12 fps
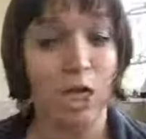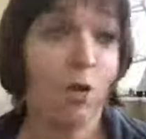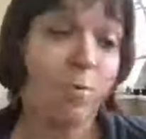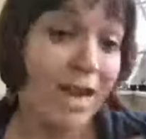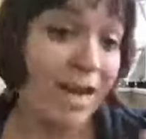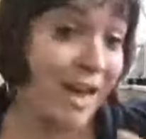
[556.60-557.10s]
and
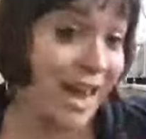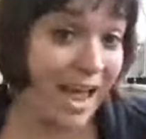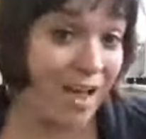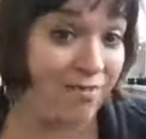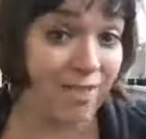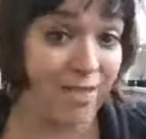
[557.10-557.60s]
you may not
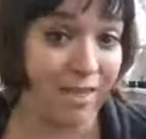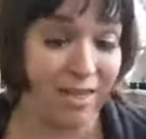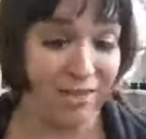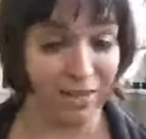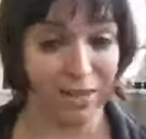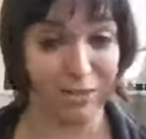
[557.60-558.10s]
have
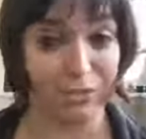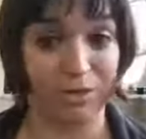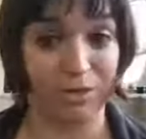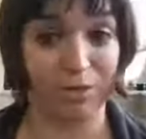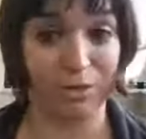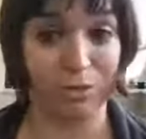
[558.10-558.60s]
the
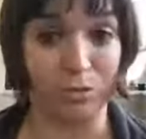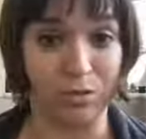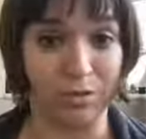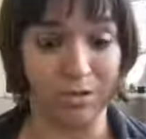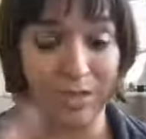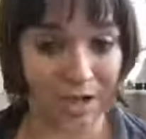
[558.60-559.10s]
luxury of
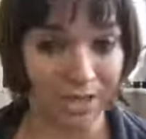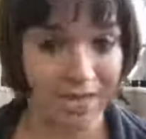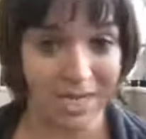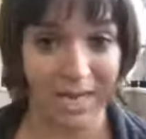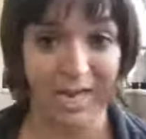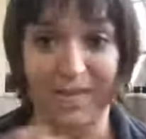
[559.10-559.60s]
visuals. I'll
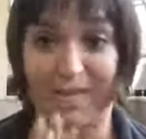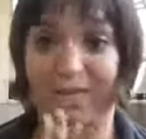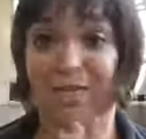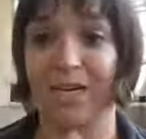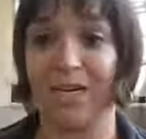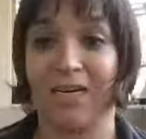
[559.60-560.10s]
get into that
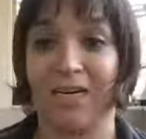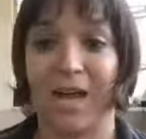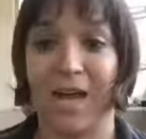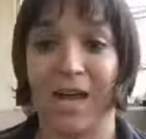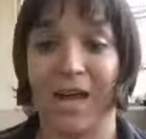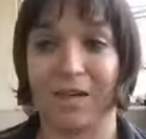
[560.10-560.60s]
later.
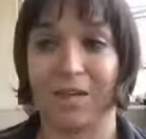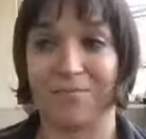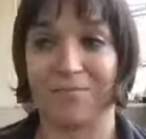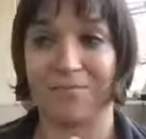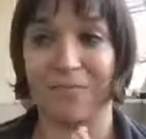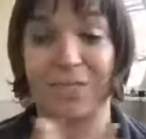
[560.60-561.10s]

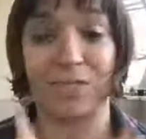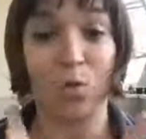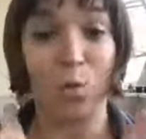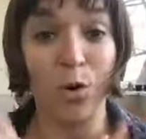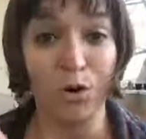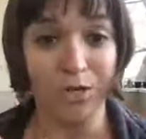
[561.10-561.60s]

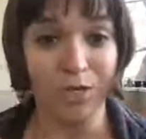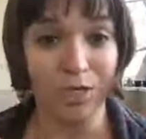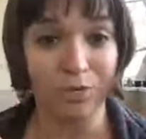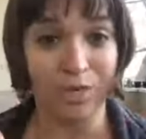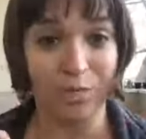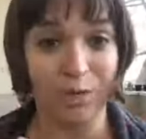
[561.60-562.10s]
So what you're going
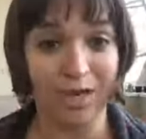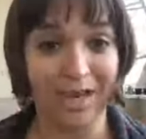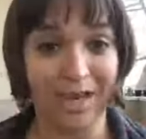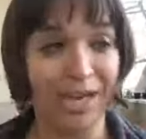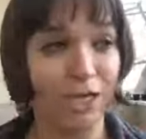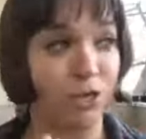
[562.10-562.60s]
to do in the
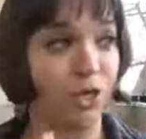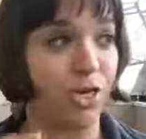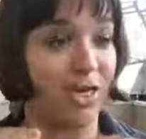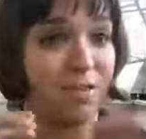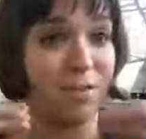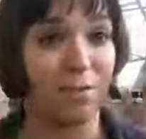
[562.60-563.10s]
beginning is you're
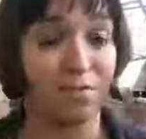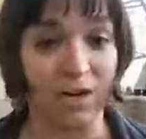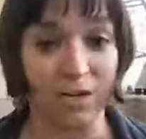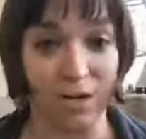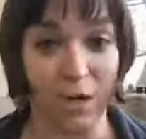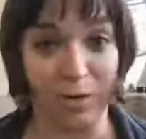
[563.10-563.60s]
going to give them
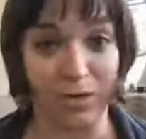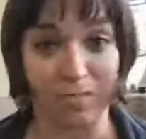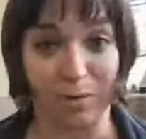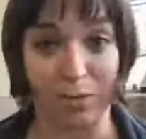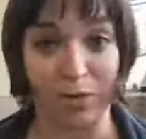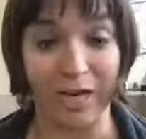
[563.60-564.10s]
a very
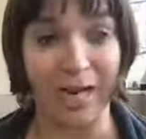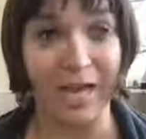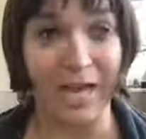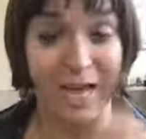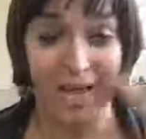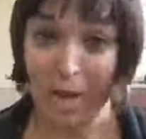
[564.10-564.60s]
quick
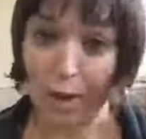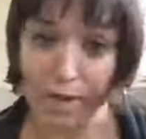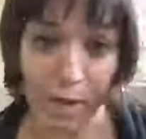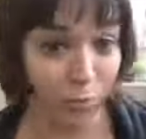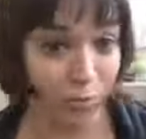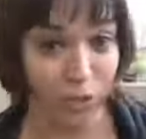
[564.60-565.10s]
summary. Now,
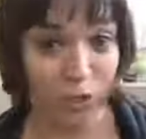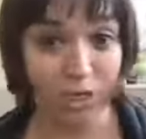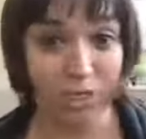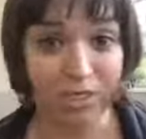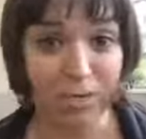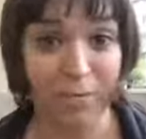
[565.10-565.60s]
I come from a
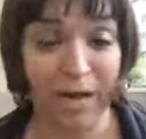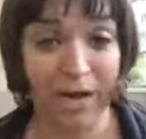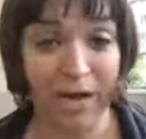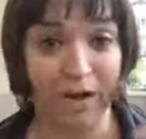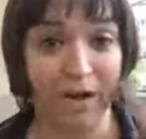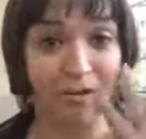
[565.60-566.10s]
journalism
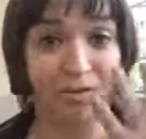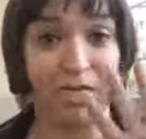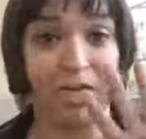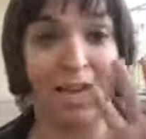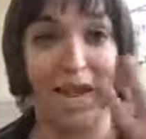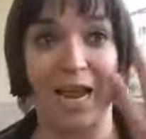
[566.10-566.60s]

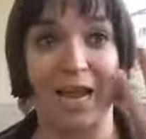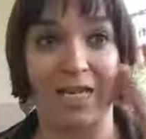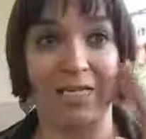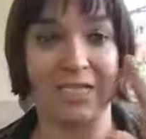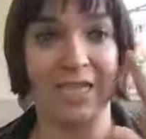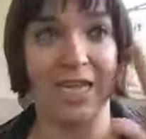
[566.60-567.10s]
background,
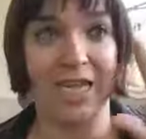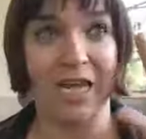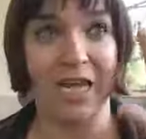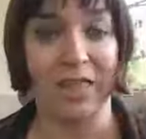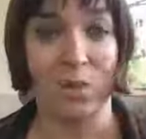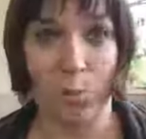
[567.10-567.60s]
and
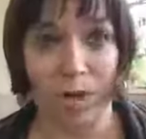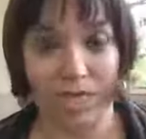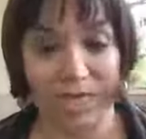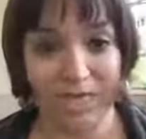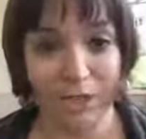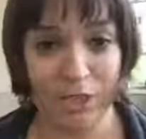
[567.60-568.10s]
the
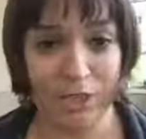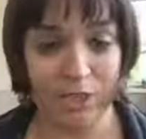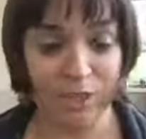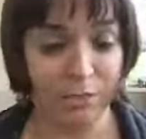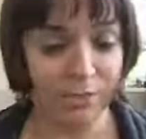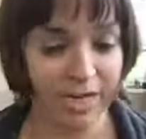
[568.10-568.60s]
way they teach us
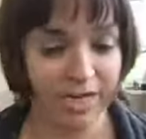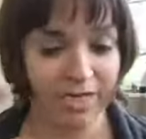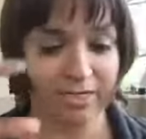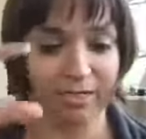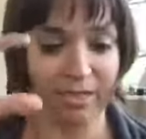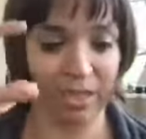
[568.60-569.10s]
to do it
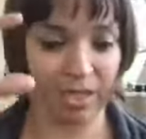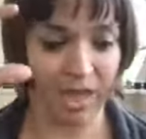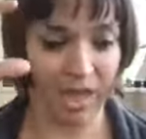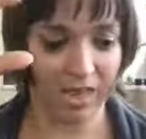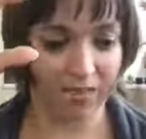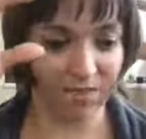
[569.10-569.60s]
is
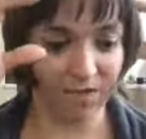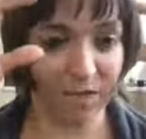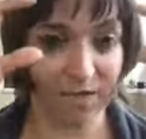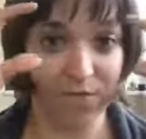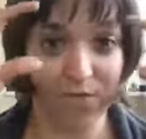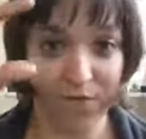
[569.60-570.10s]
in the
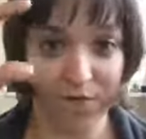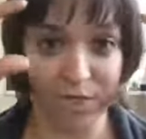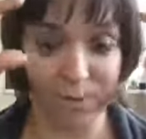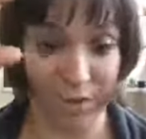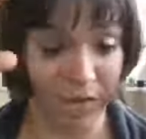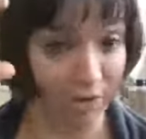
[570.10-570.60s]
very
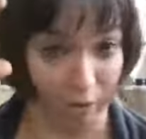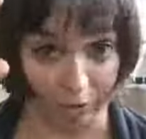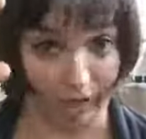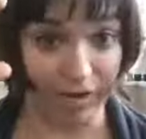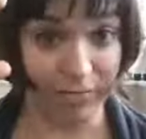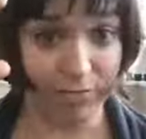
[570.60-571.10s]
first
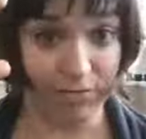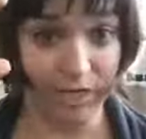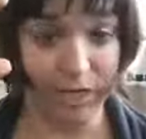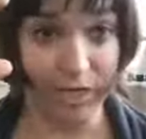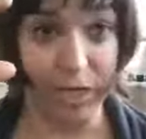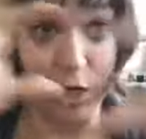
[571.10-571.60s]
paragraph,